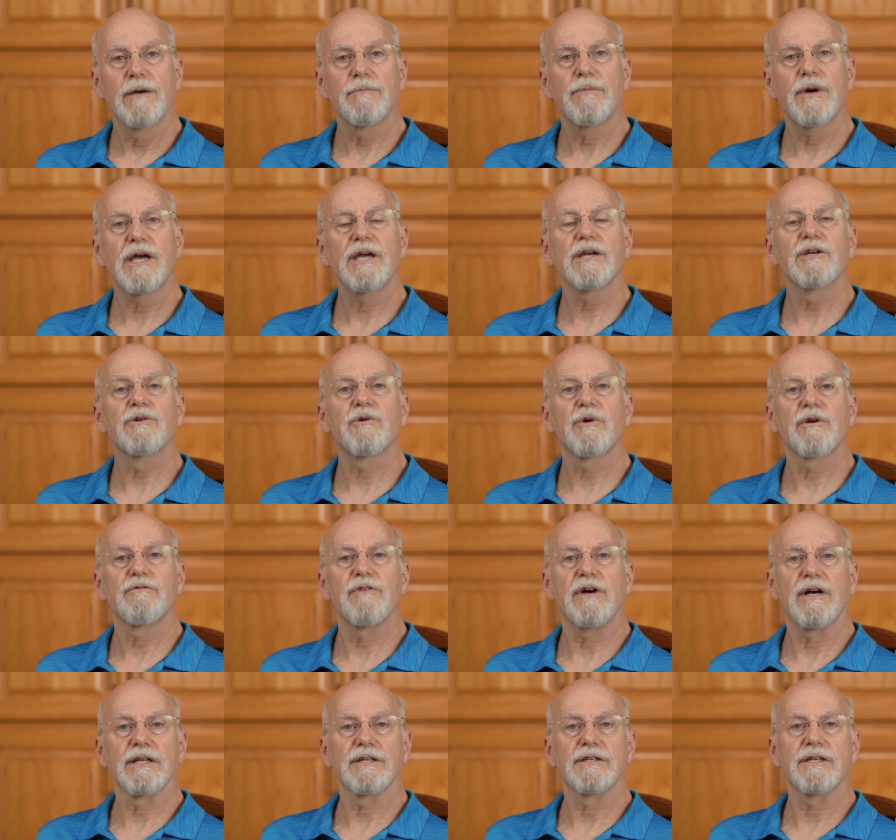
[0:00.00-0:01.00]
By anchoring
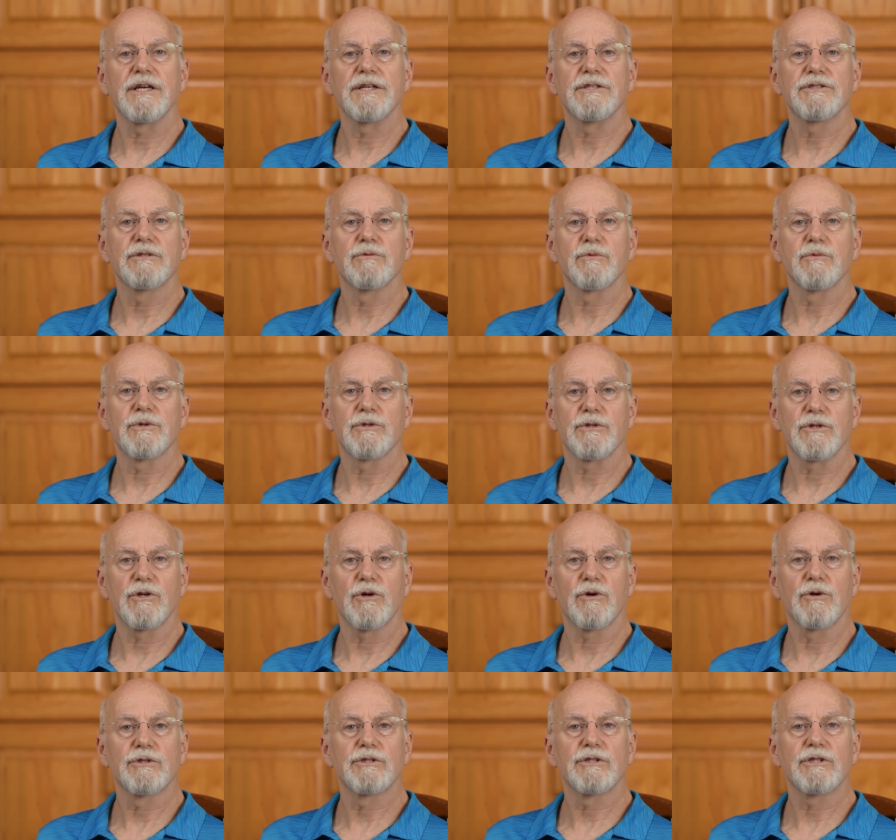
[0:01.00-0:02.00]
validation with the
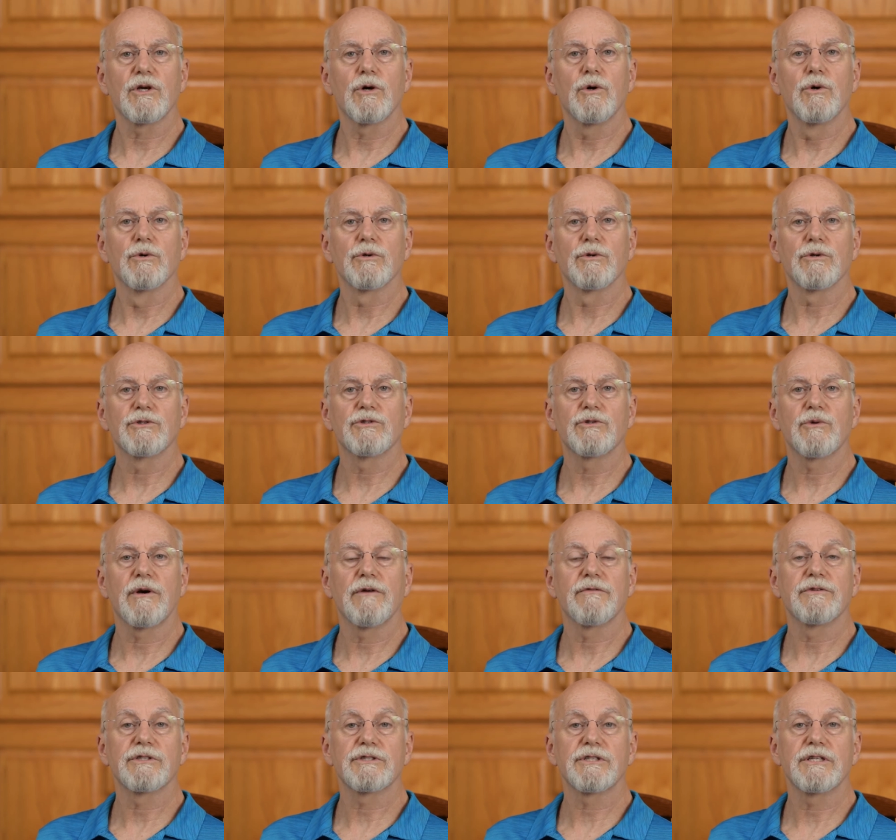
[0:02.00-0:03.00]
currency holders who
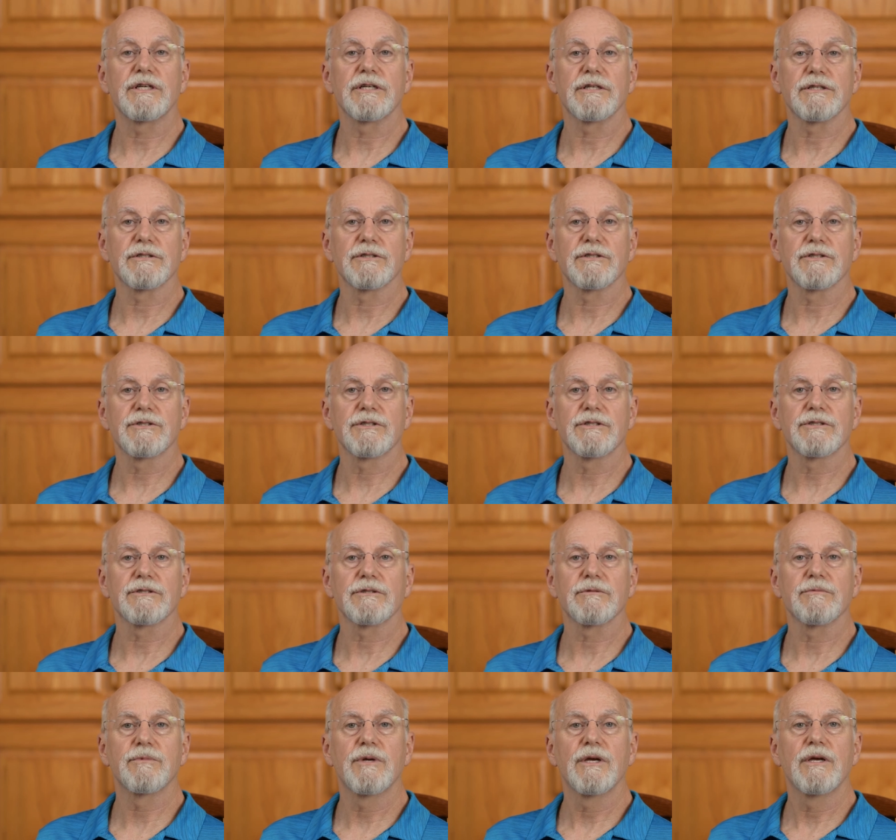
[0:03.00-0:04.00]
have a stake in the
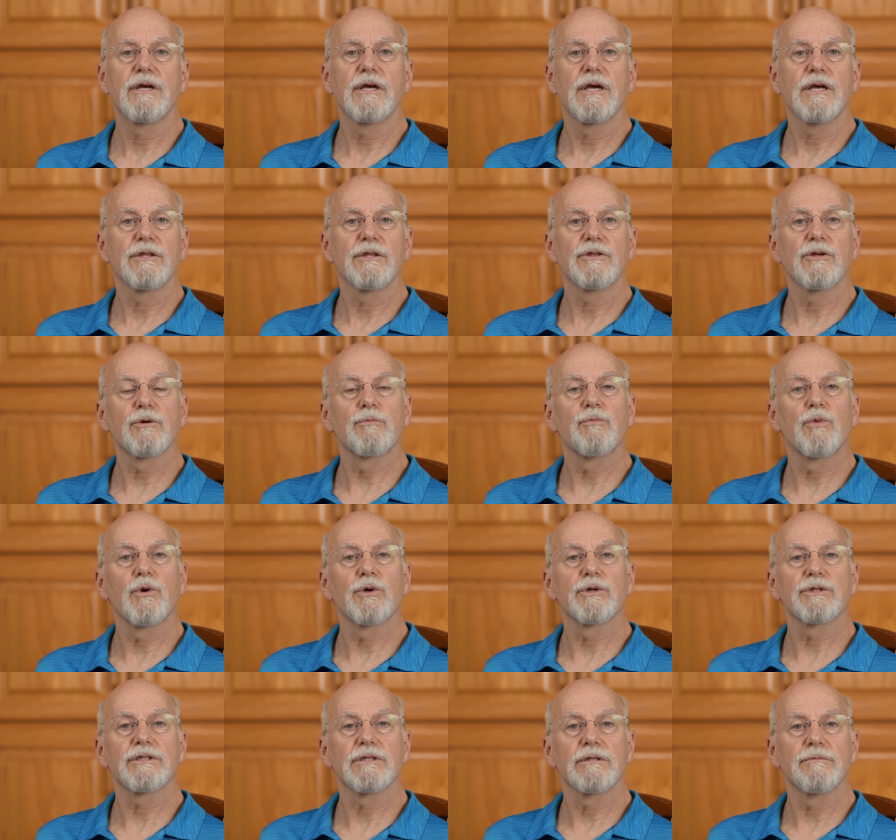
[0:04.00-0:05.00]
system, their
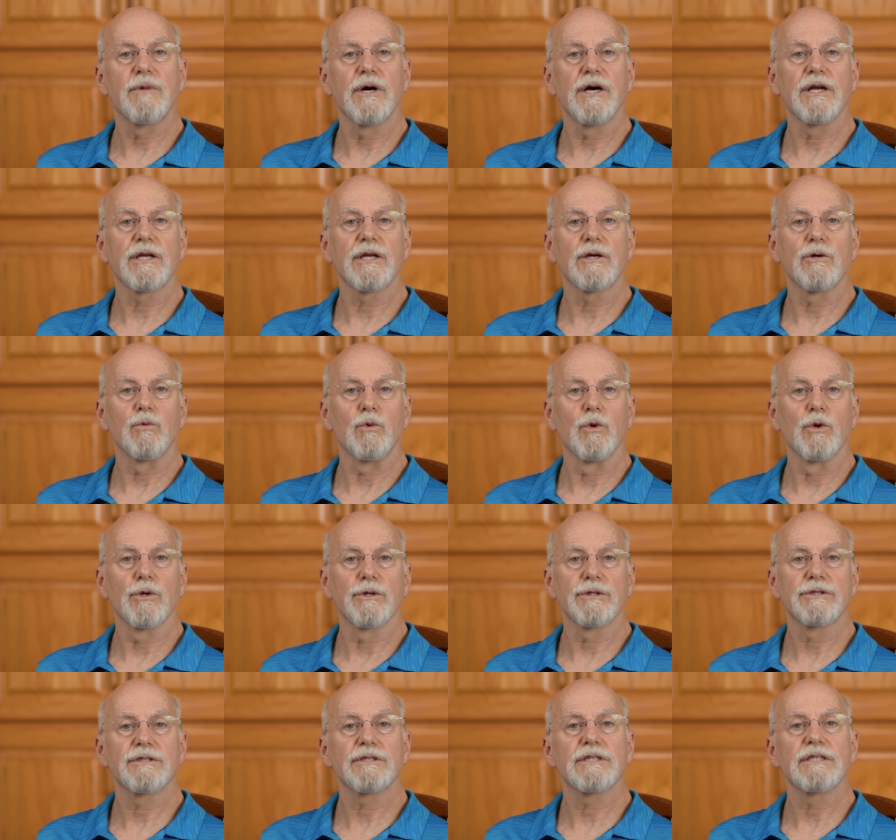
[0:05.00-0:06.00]
portion of mining
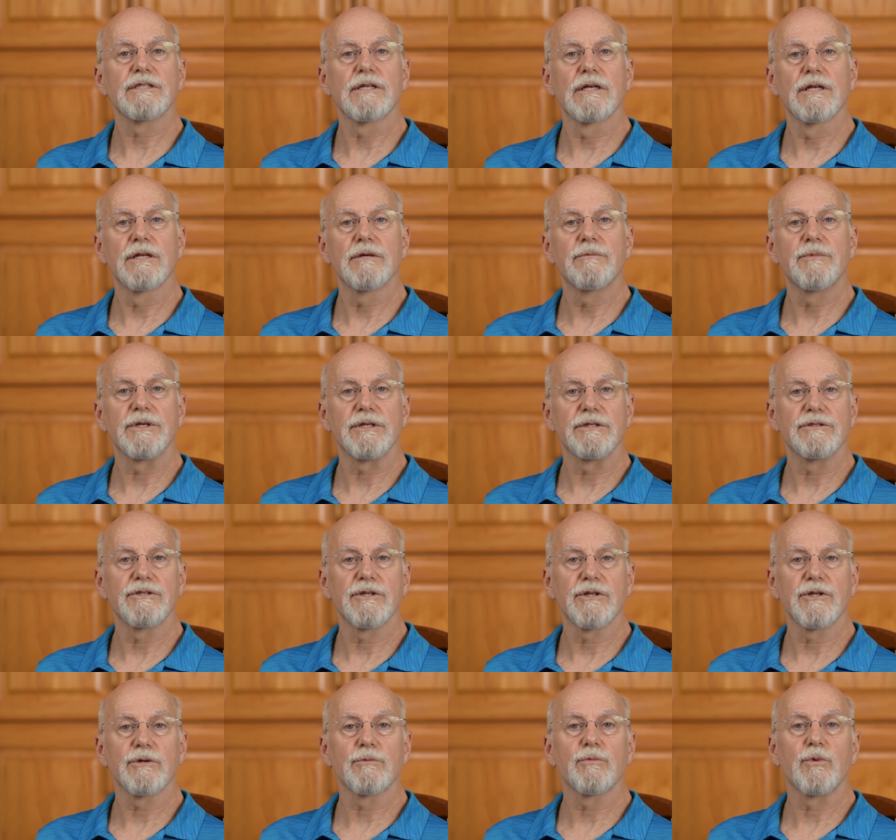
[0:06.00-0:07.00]
awards is limited to
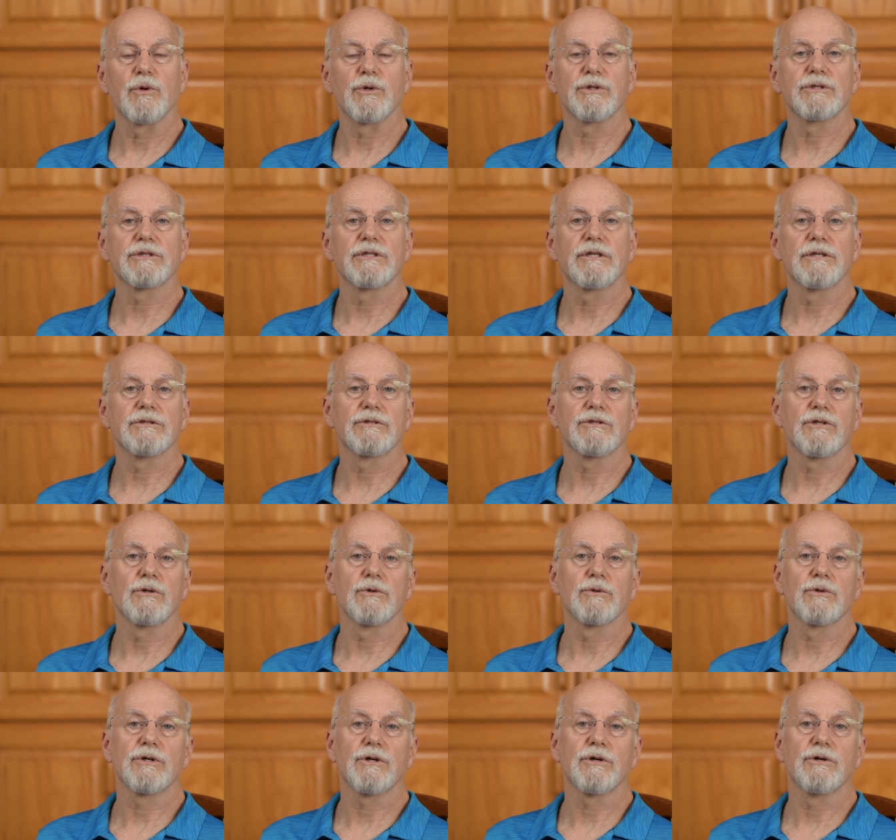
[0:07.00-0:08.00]
their portion of the
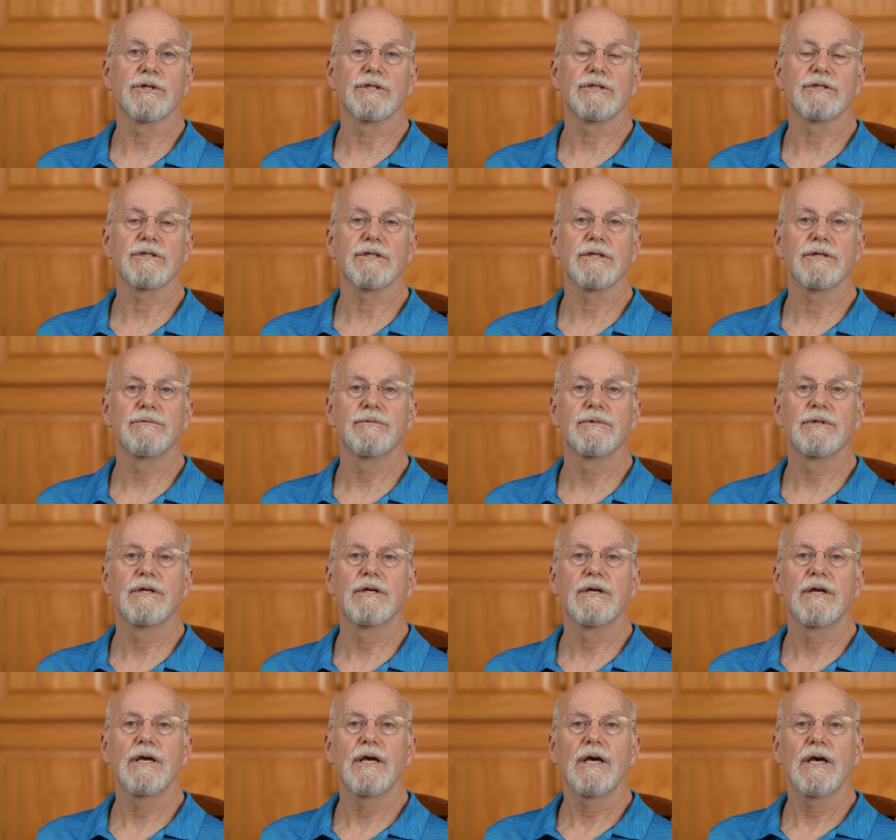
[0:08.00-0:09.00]
total currency.
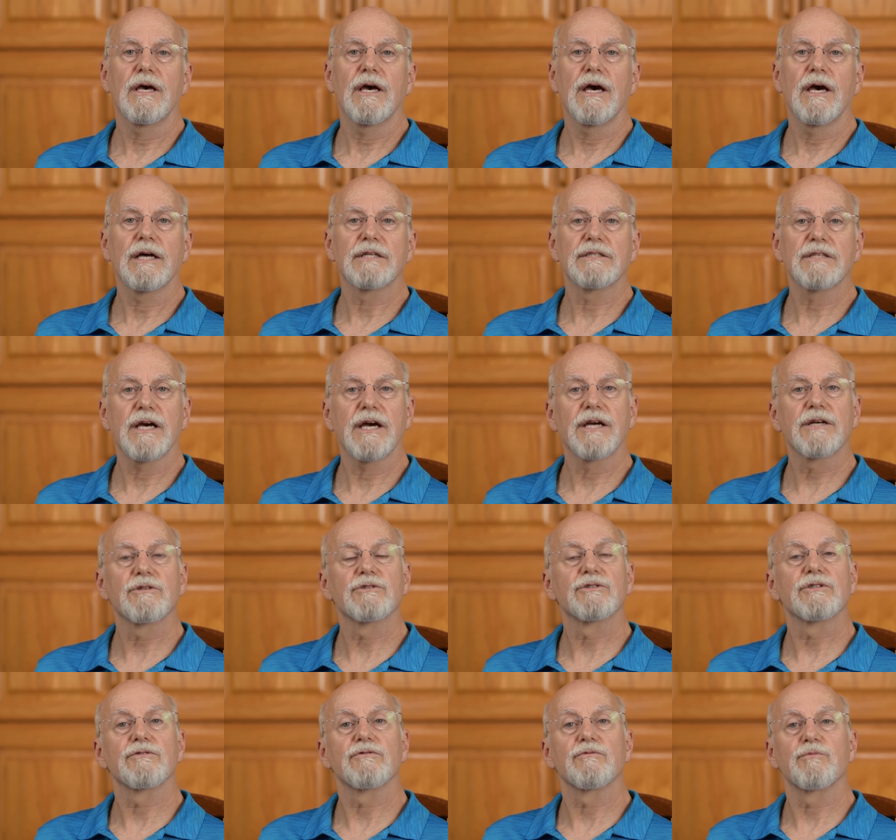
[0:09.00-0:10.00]

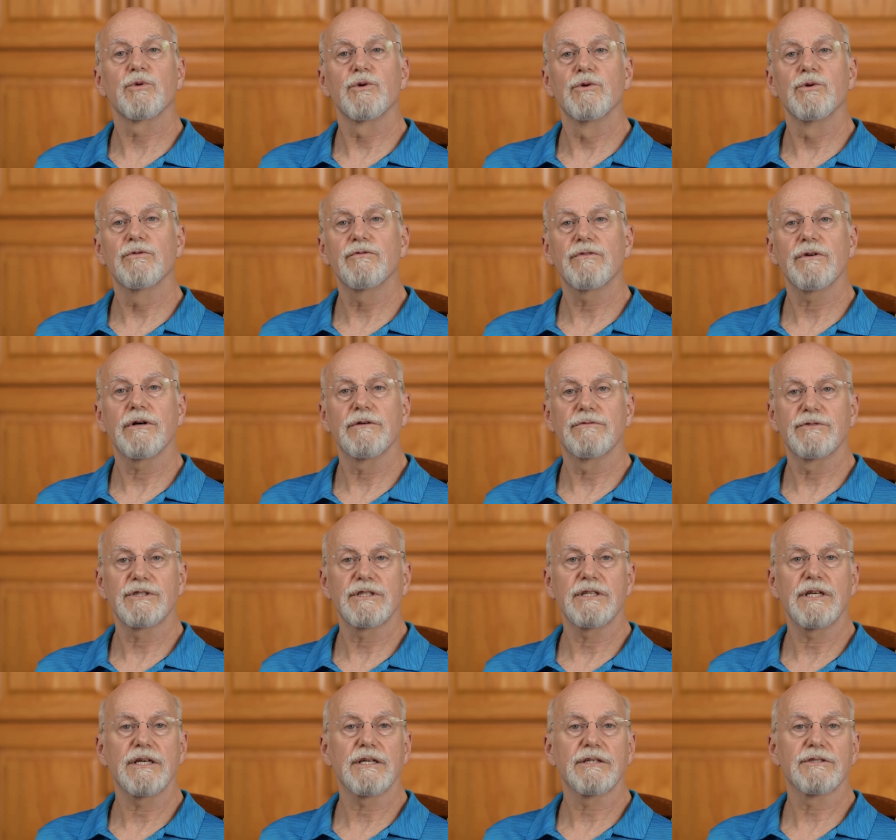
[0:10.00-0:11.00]
Attackers of
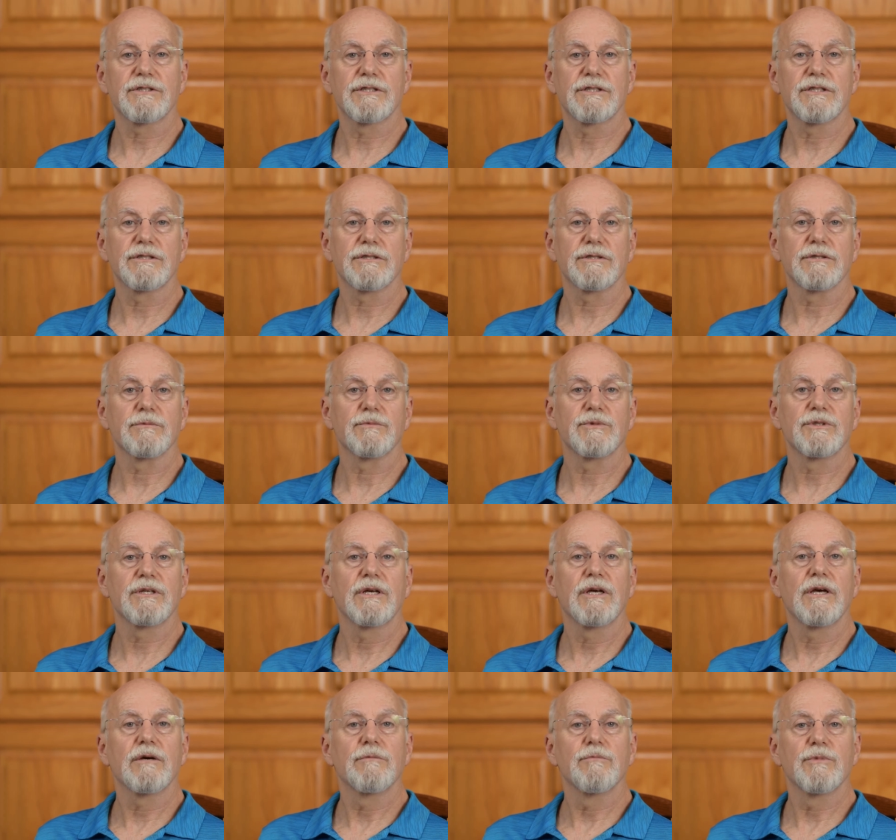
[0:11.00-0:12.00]
proof-of-stake systems
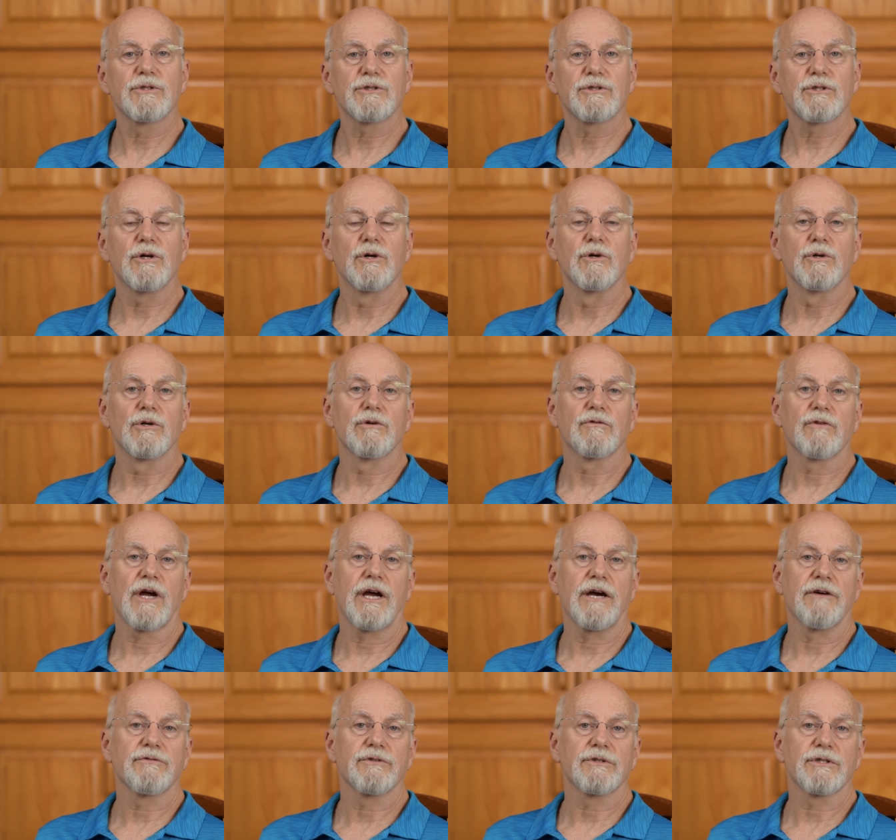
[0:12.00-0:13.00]
must own over
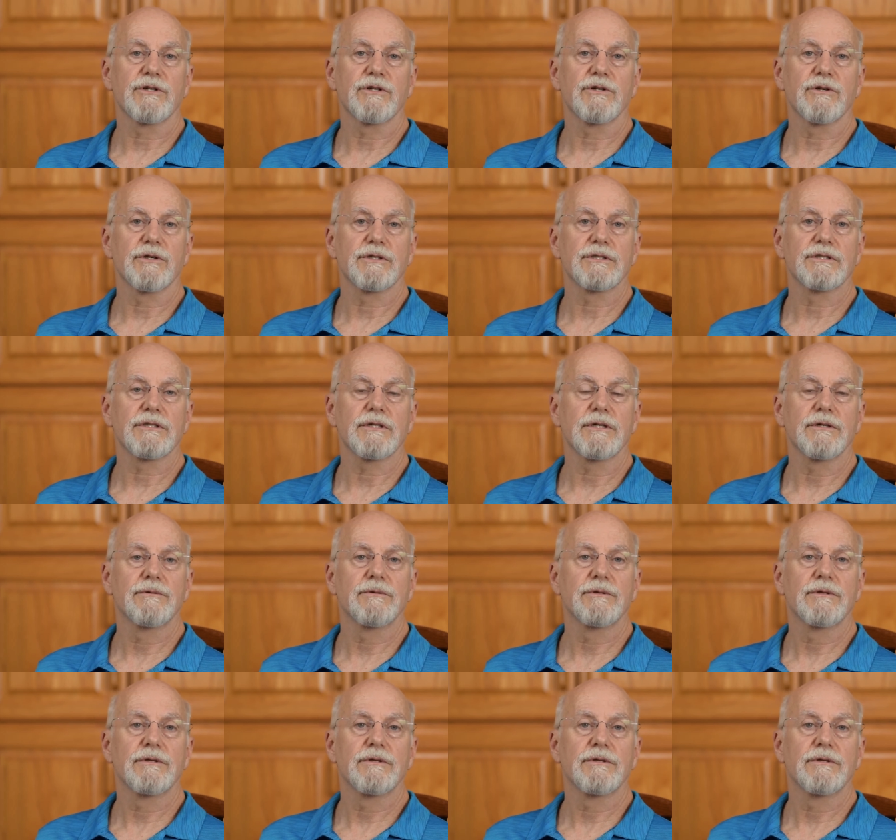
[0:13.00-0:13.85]
half of the currency.